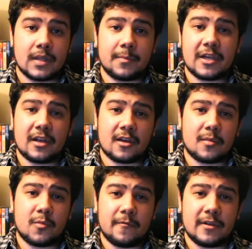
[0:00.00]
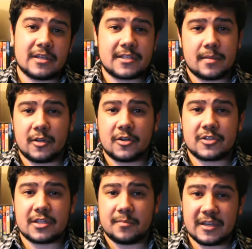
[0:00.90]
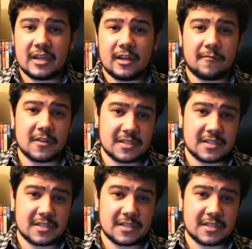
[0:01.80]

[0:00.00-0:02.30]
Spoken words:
The beginning of the movie is similar to the beginning of the